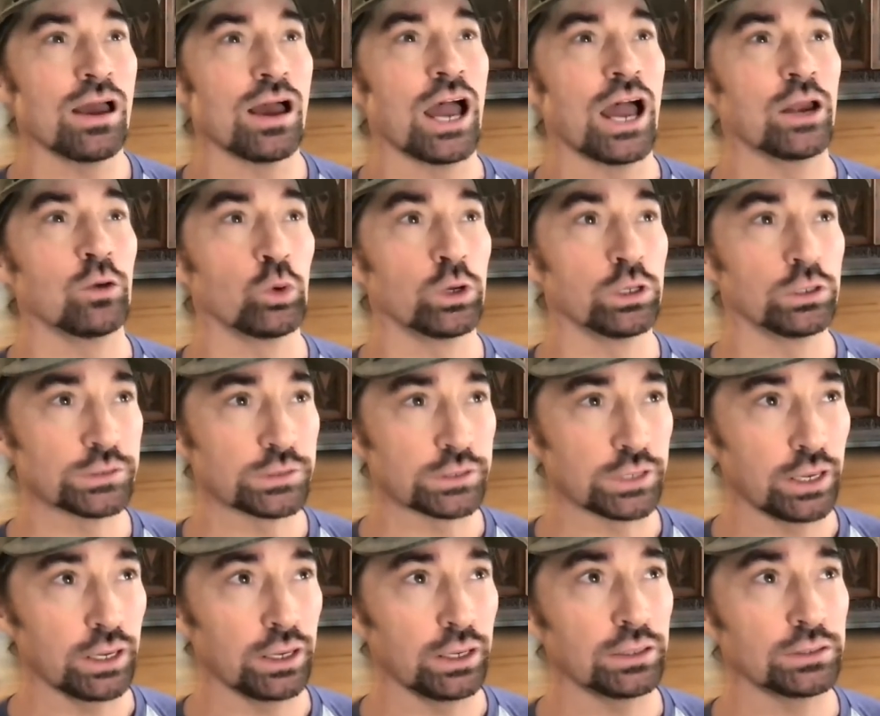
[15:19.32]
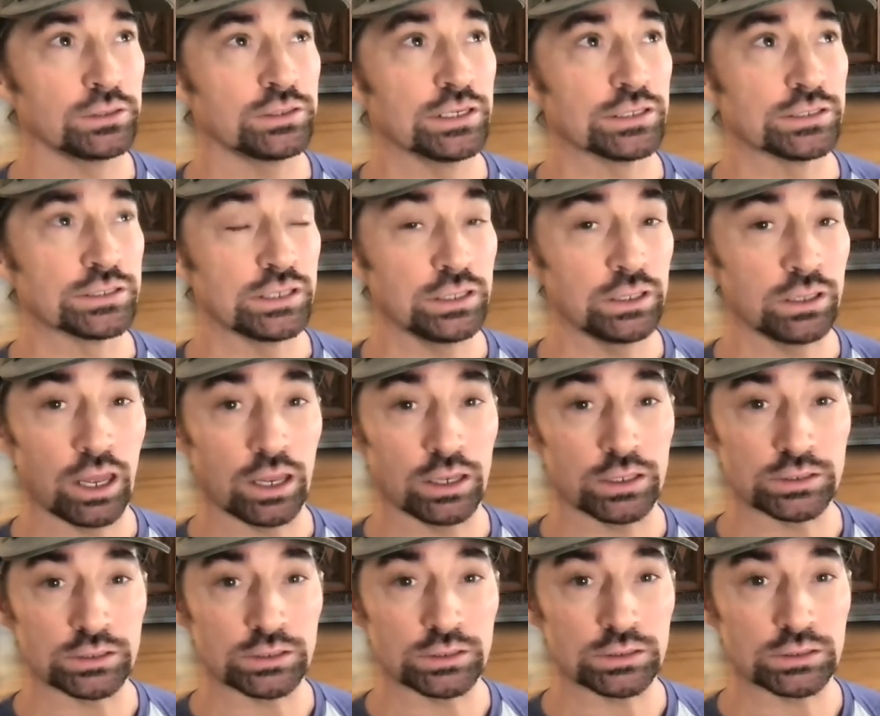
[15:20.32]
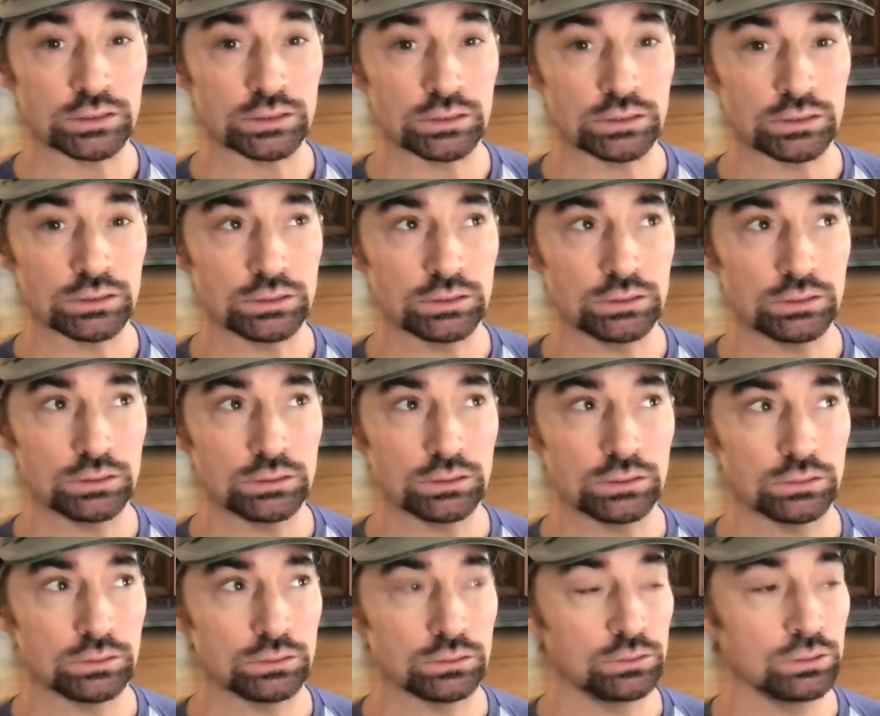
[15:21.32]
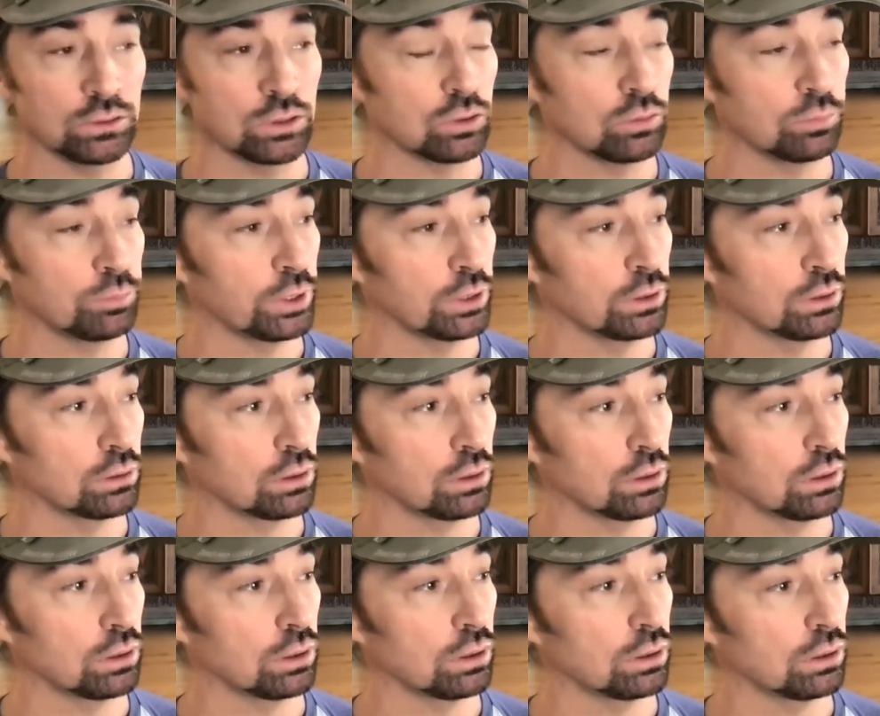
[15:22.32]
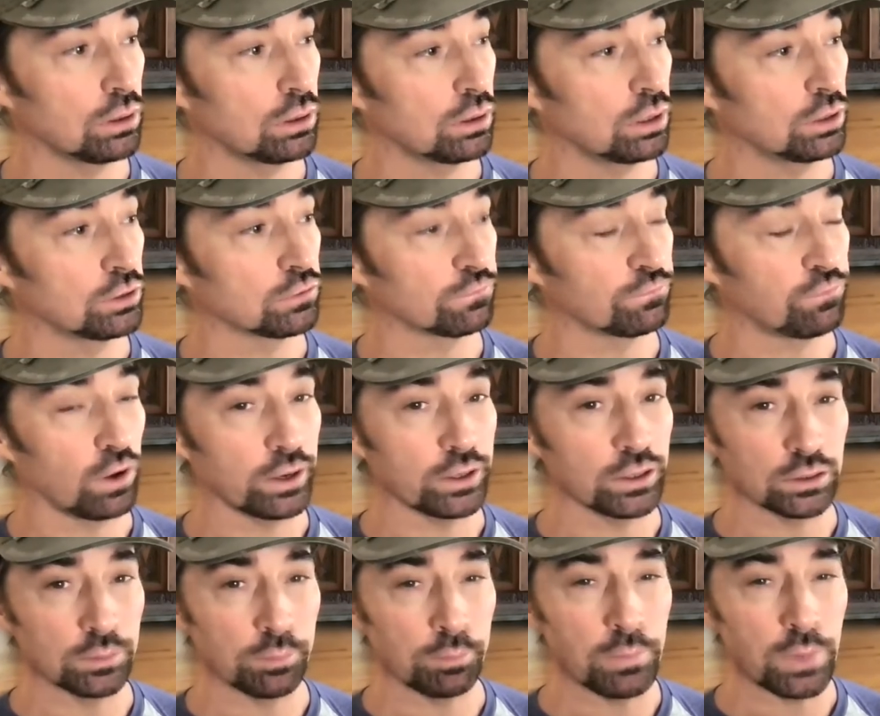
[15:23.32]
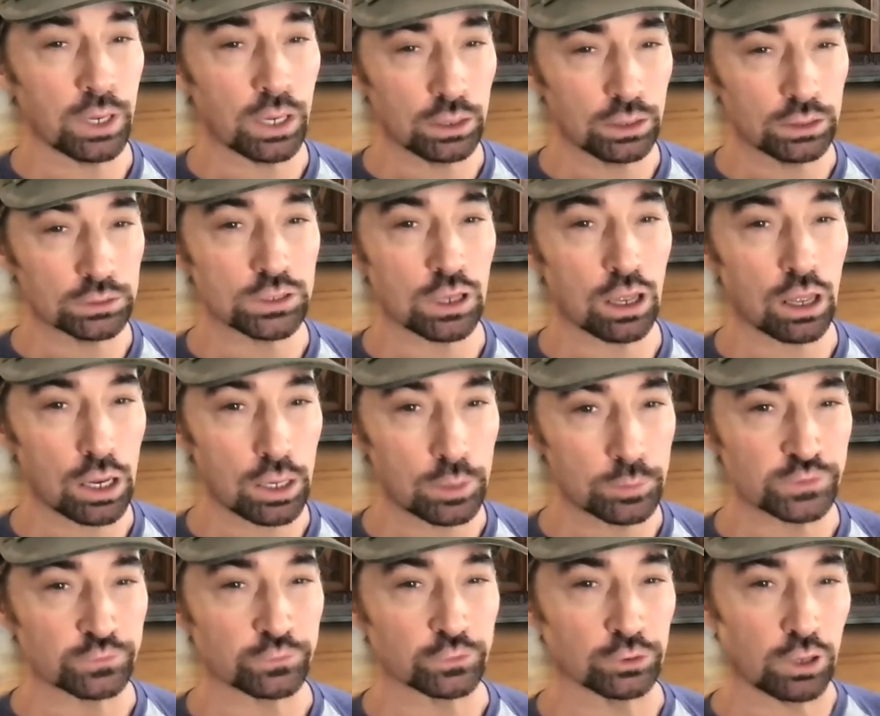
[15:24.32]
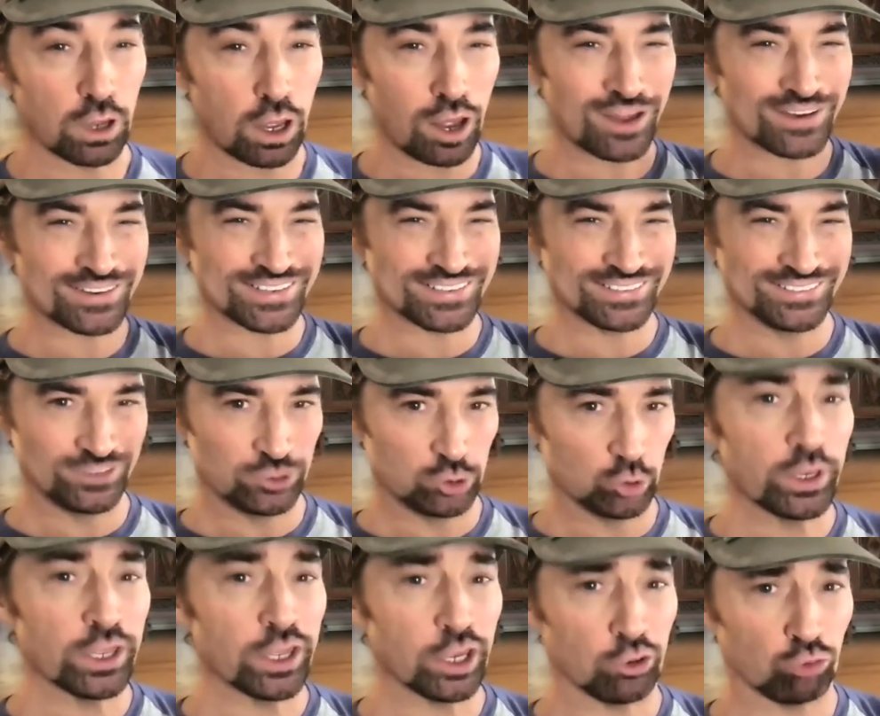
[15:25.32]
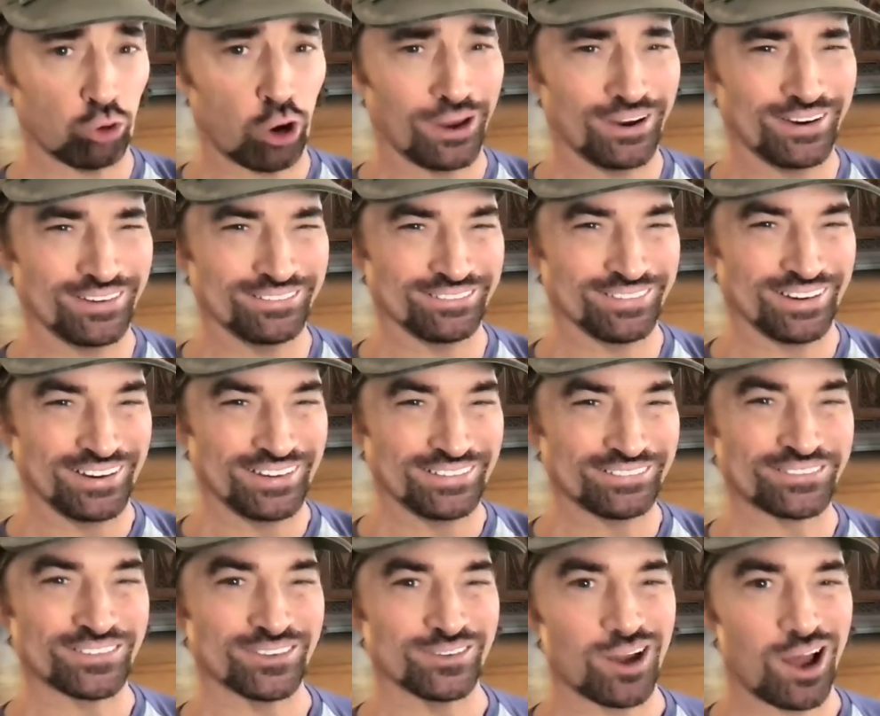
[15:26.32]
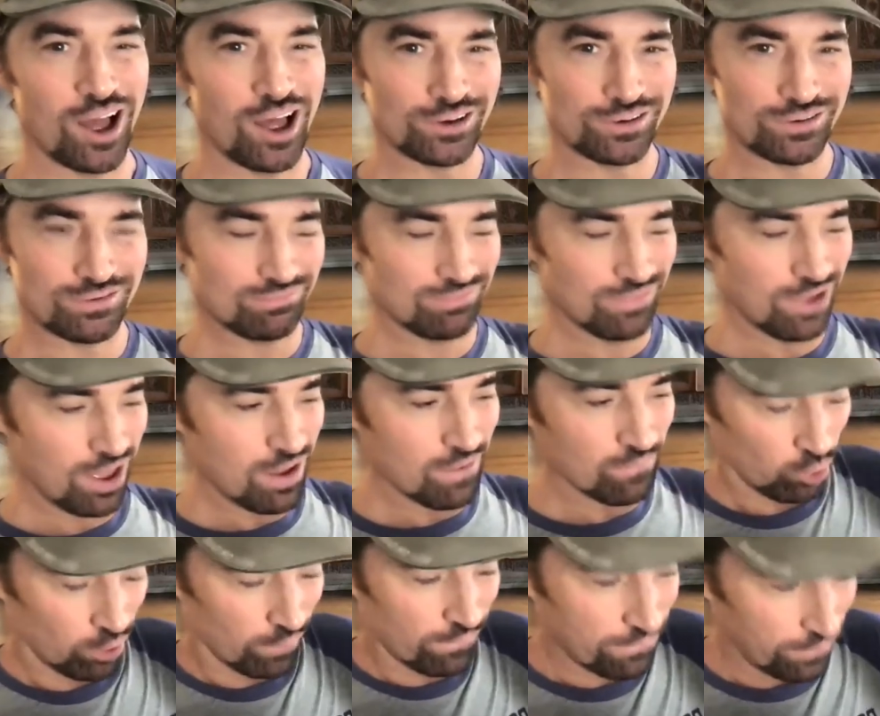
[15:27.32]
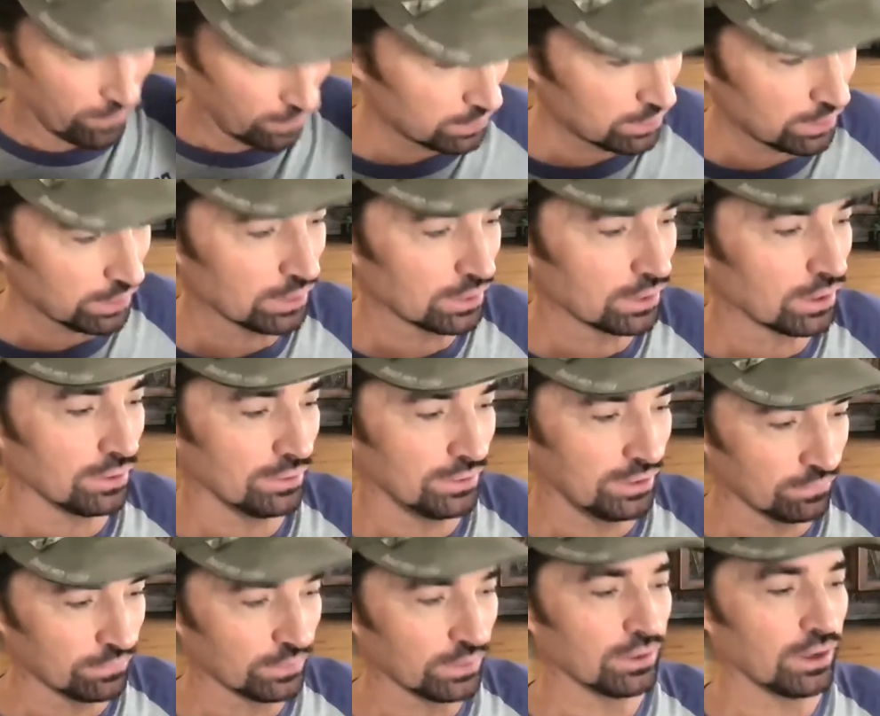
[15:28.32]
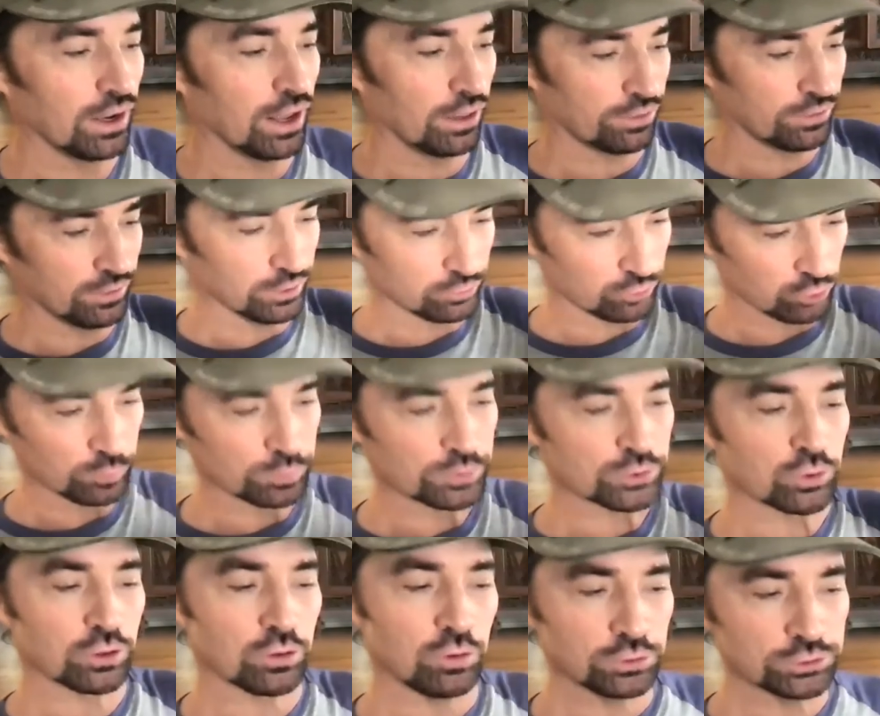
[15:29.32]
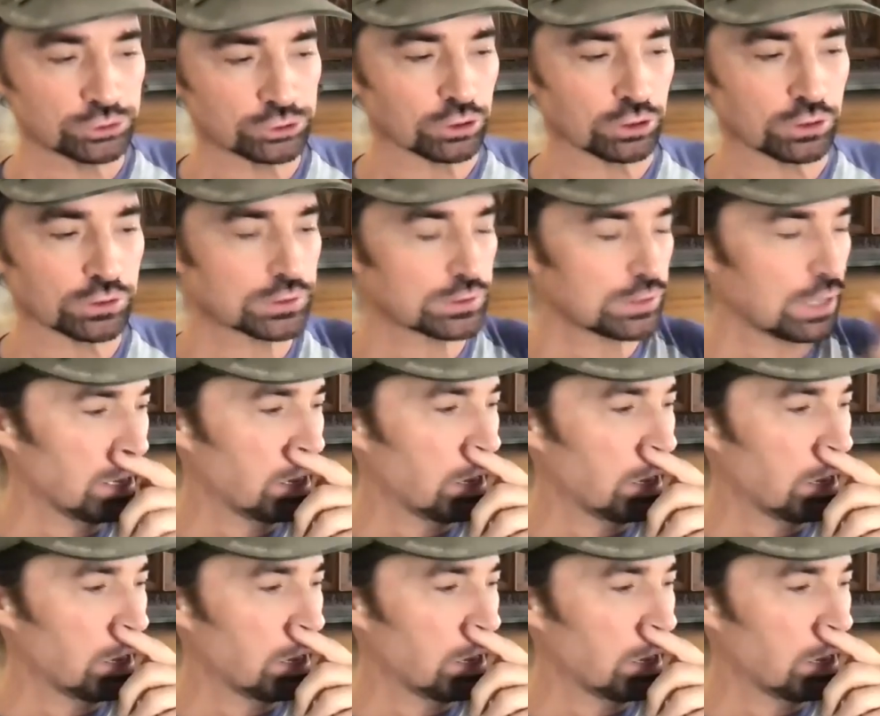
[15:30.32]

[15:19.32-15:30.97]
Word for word: I will say Disney has, you know, been uh, under fire many times for not doing it right, right? For not, for offending given ethnic groups or cultures.